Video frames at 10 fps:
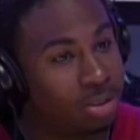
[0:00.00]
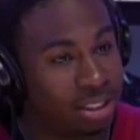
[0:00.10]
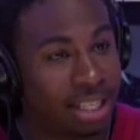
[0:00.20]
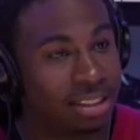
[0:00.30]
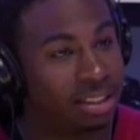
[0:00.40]
Is
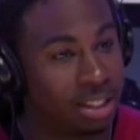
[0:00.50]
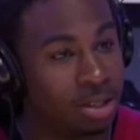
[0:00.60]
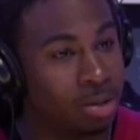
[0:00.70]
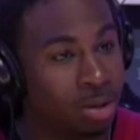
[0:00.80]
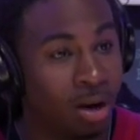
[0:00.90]
that
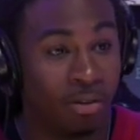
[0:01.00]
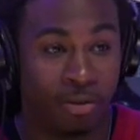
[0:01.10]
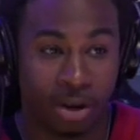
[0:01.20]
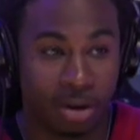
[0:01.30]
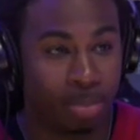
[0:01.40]
still a
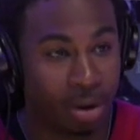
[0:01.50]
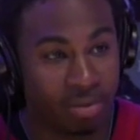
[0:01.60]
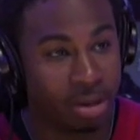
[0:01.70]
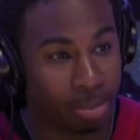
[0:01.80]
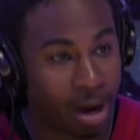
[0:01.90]
very
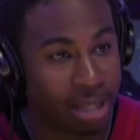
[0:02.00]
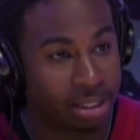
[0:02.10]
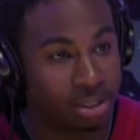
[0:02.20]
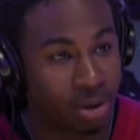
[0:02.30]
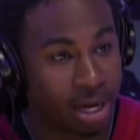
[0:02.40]
prevalent
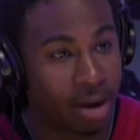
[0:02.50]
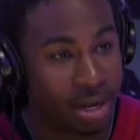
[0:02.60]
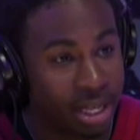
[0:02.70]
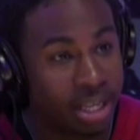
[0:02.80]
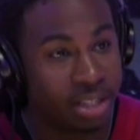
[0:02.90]
practice right now
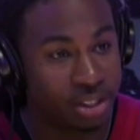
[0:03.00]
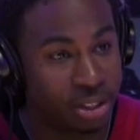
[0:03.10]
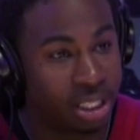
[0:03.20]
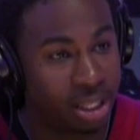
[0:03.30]
in the industry?